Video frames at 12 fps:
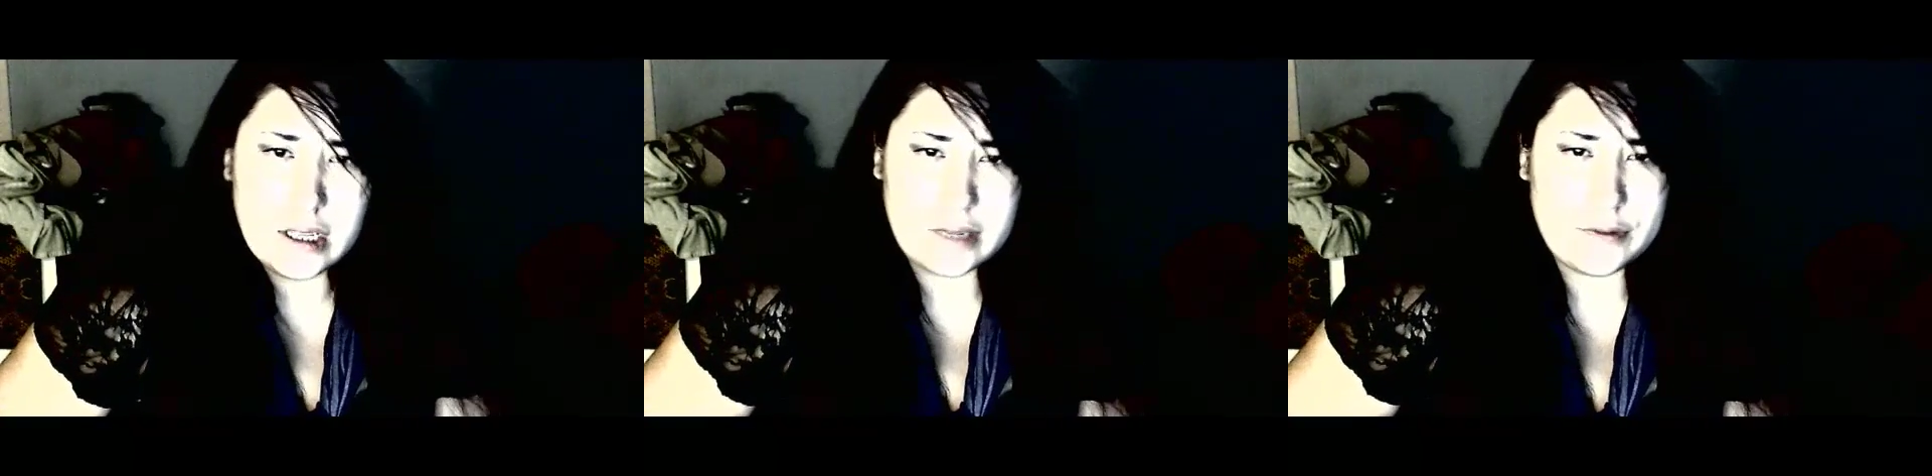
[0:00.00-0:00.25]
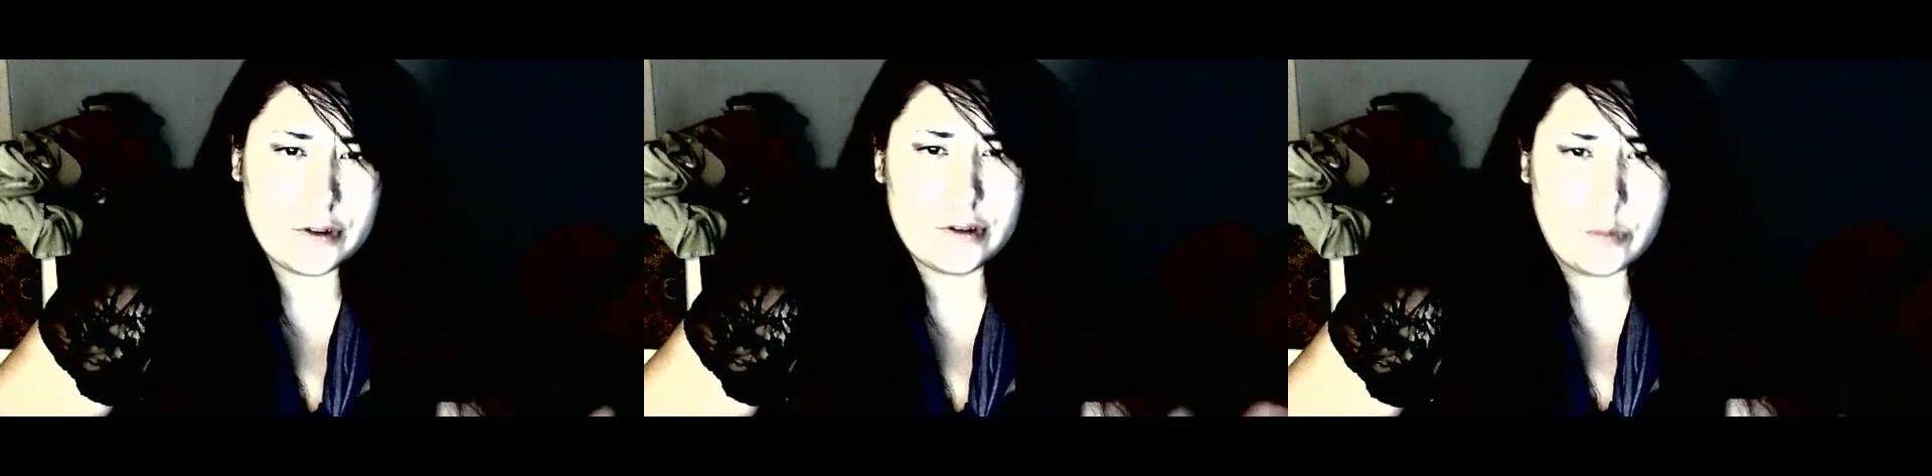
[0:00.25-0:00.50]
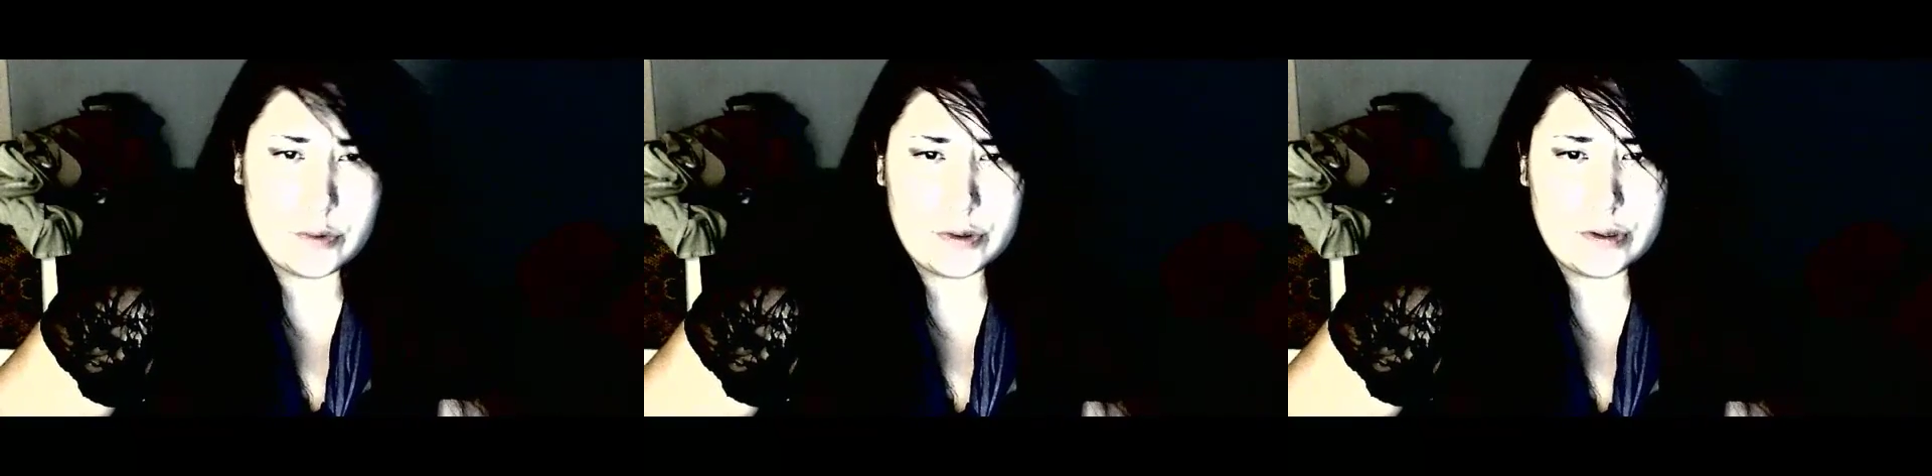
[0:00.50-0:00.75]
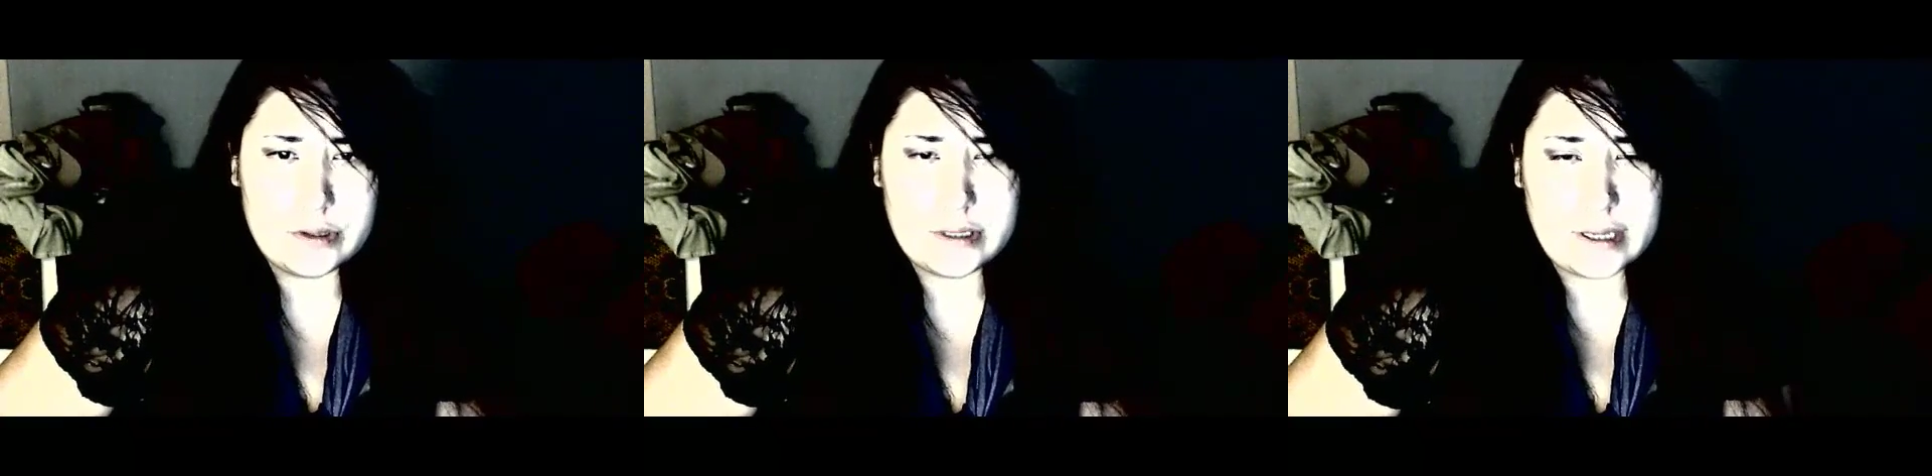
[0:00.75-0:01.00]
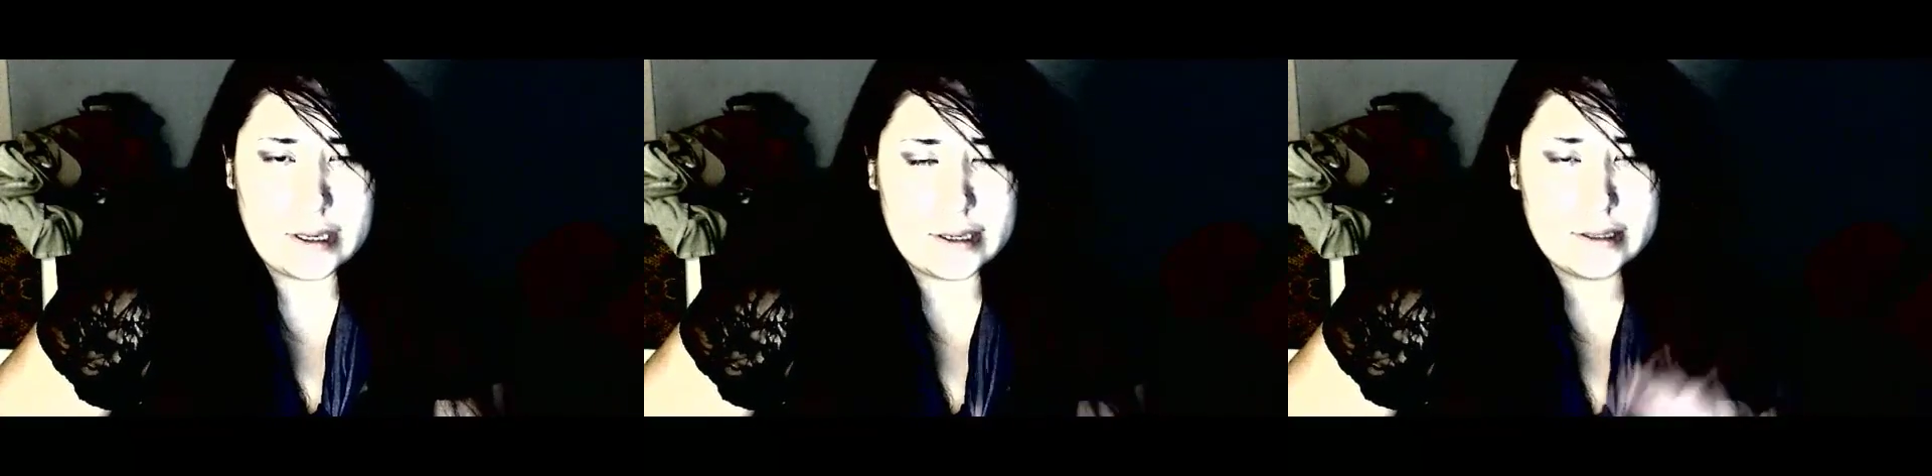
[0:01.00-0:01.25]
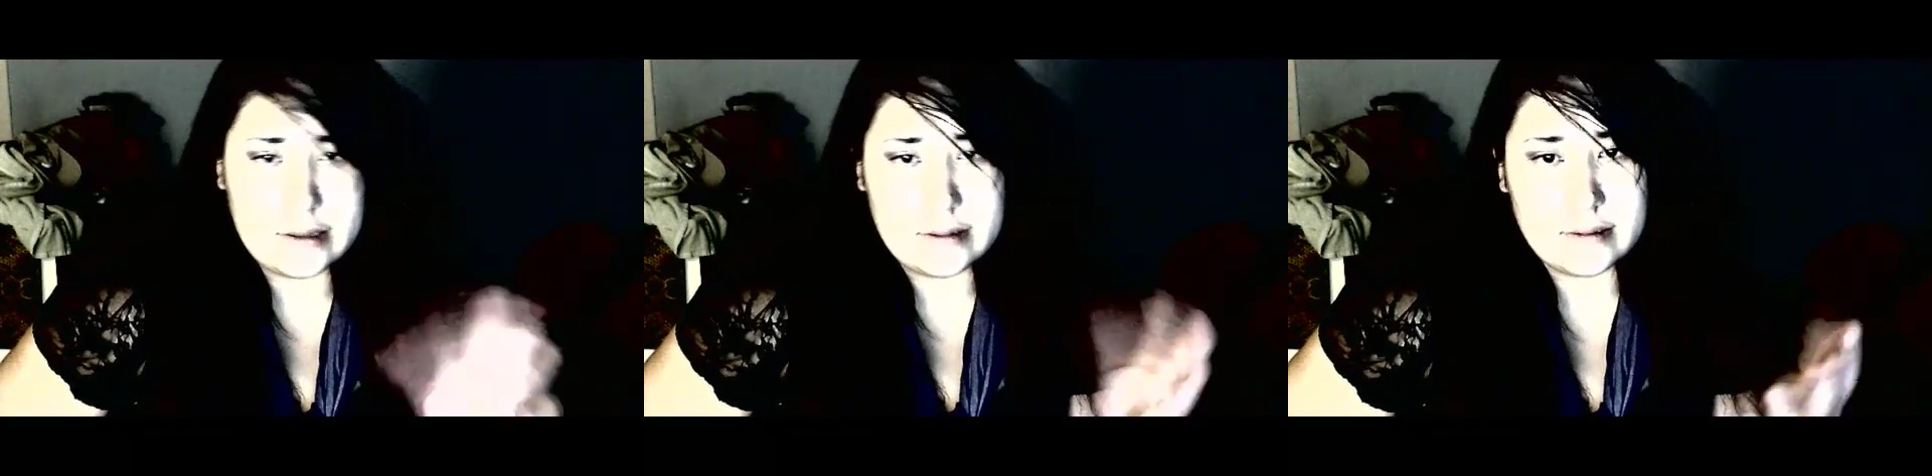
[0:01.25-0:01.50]
If you're in the woods, I
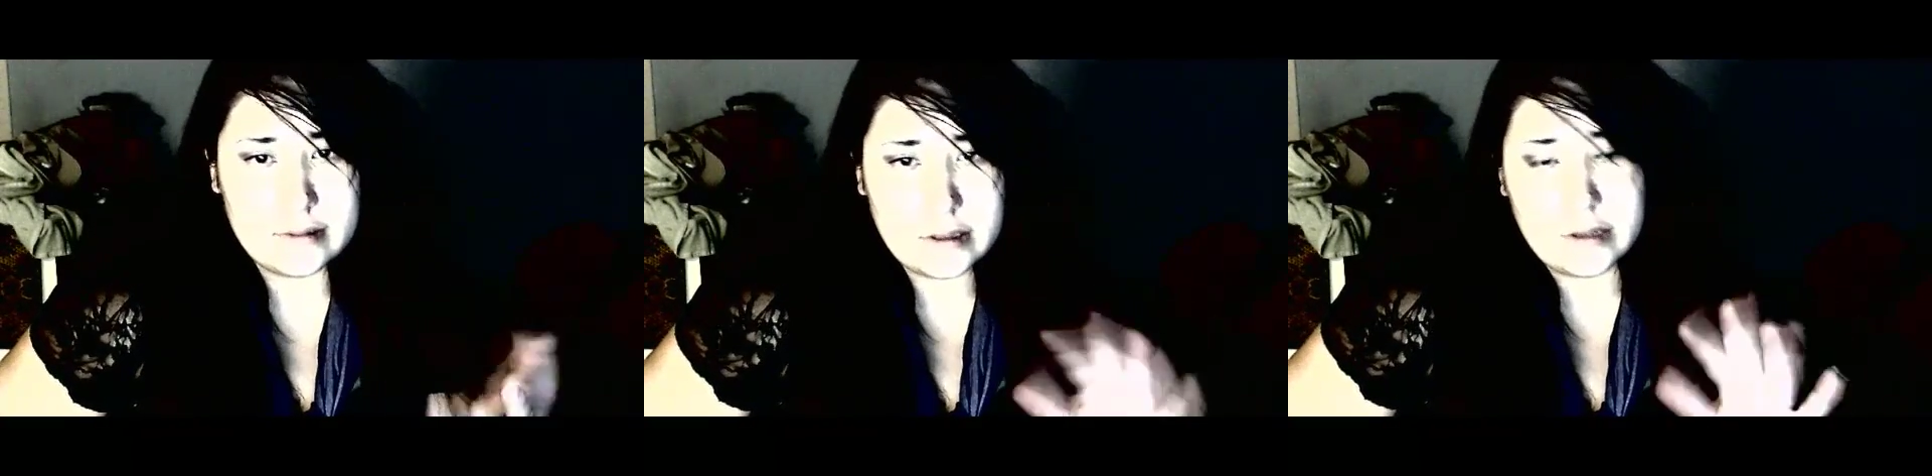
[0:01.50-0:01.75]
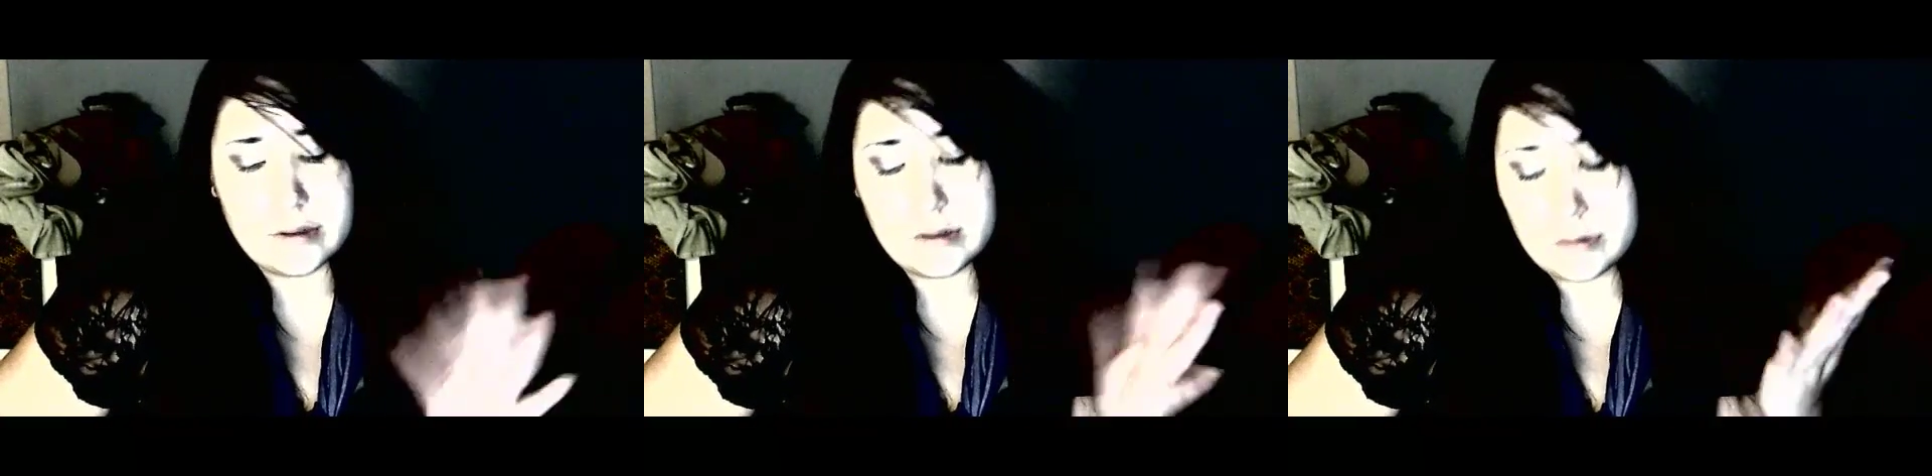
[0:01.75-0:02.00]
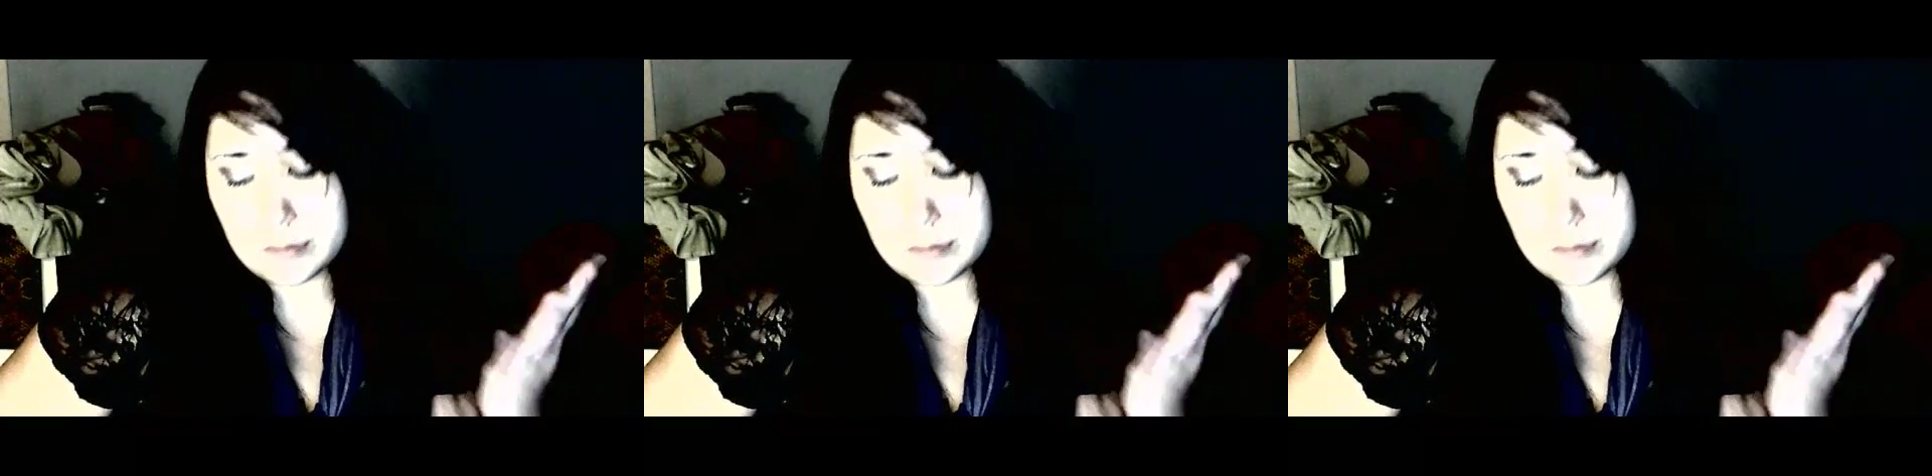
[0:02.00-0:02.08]
guess, and, they